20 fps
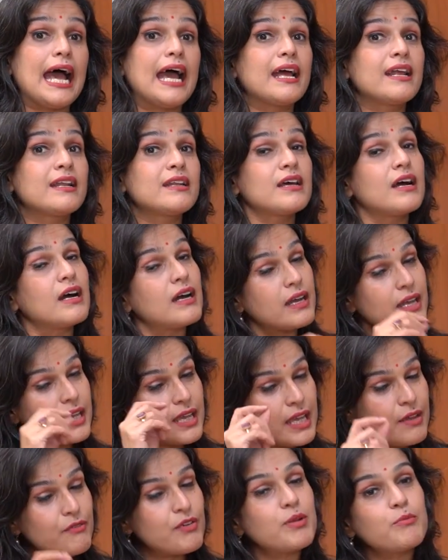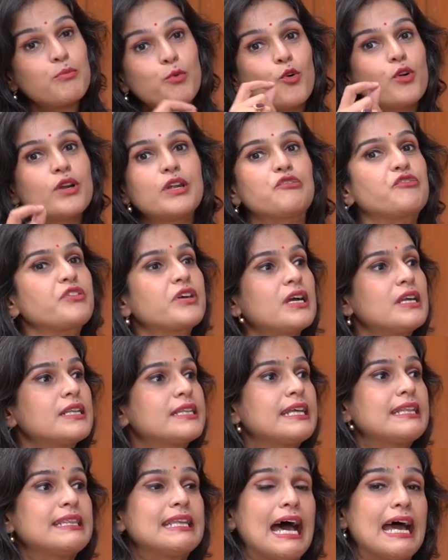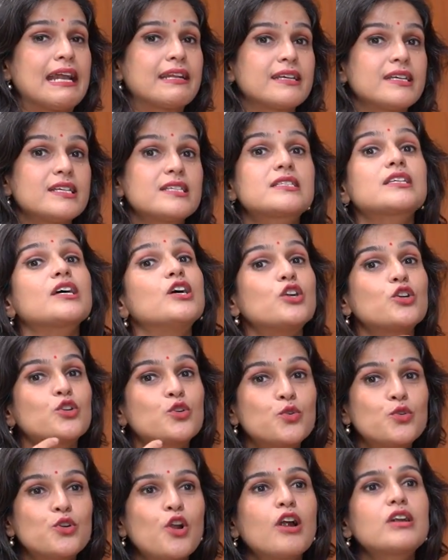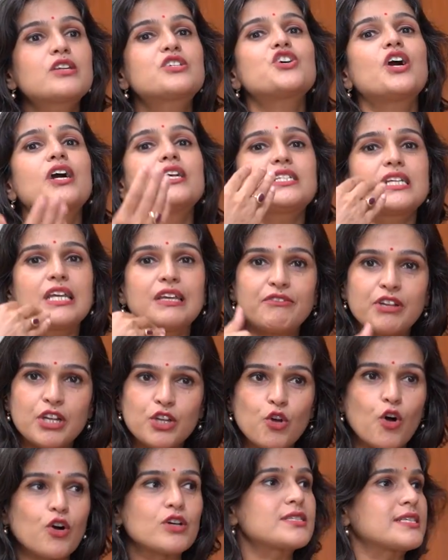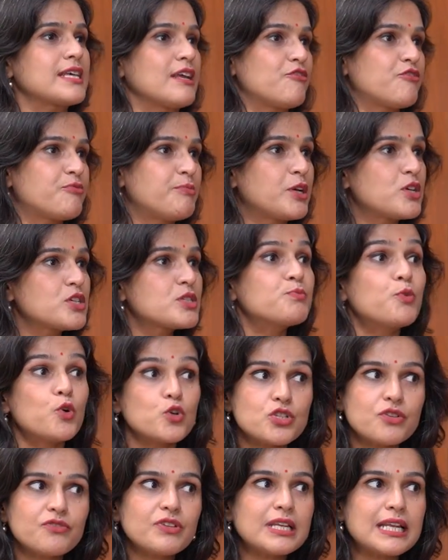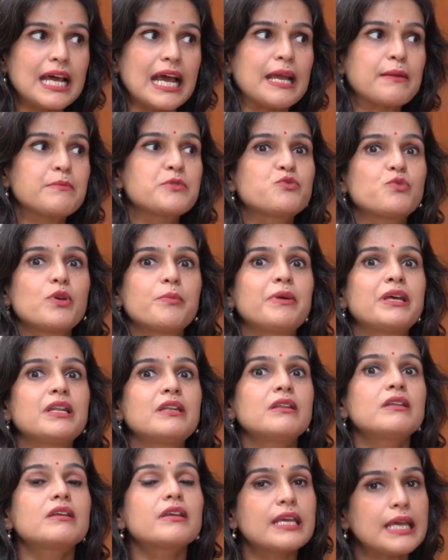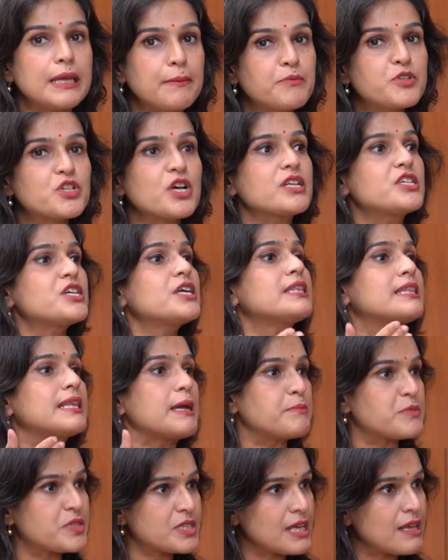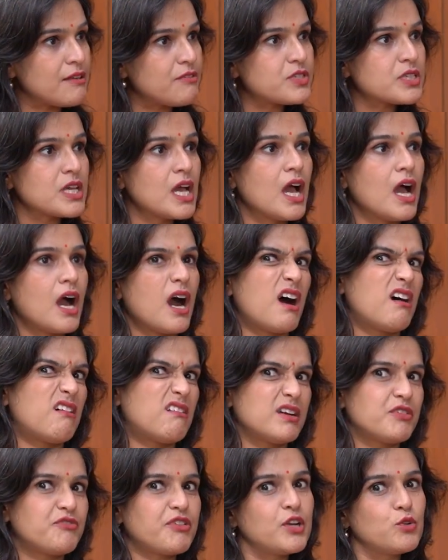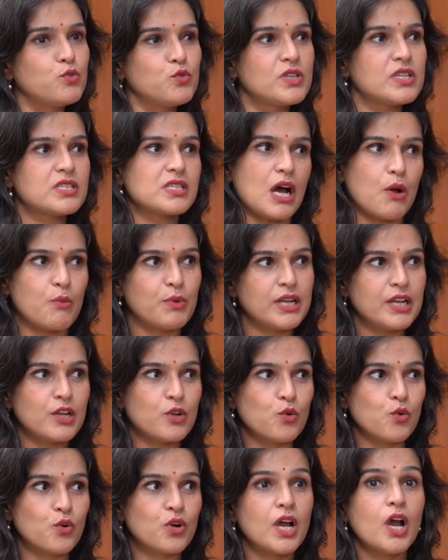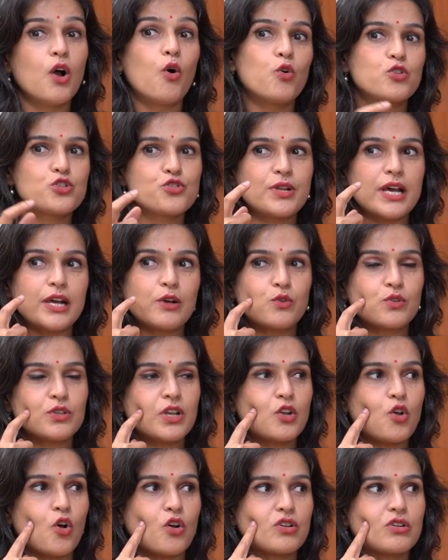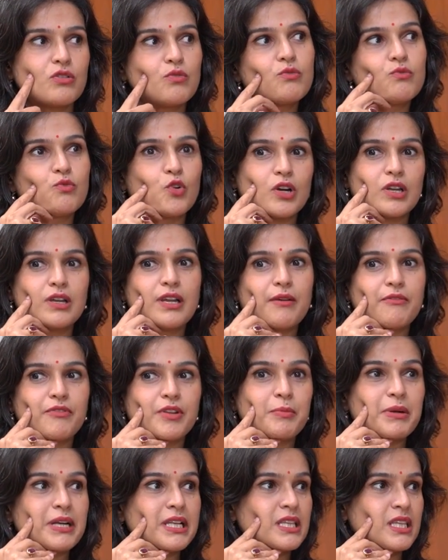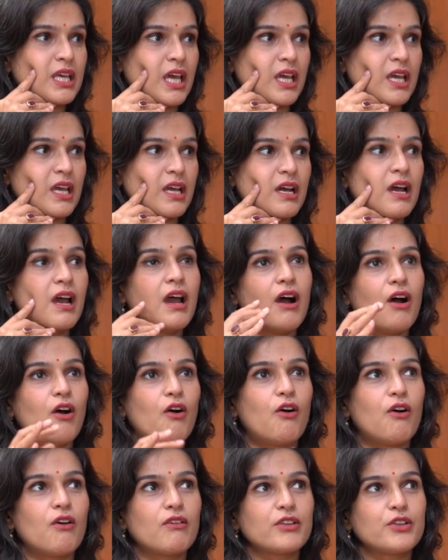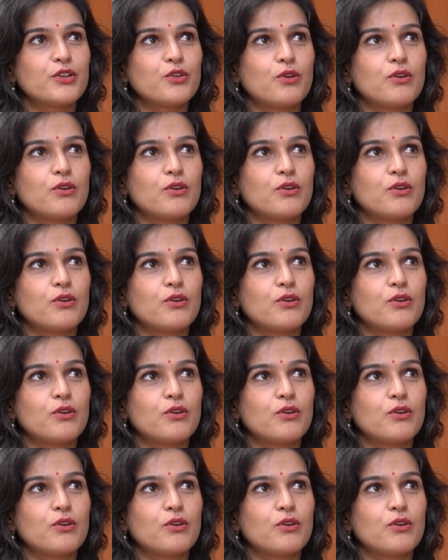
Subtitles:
And even more difficult than that is do not judge even yourself, because most of the times women keep judging themselves. If I do this, how will it look? Oh, should I go to the doctor? What will everybody think? Or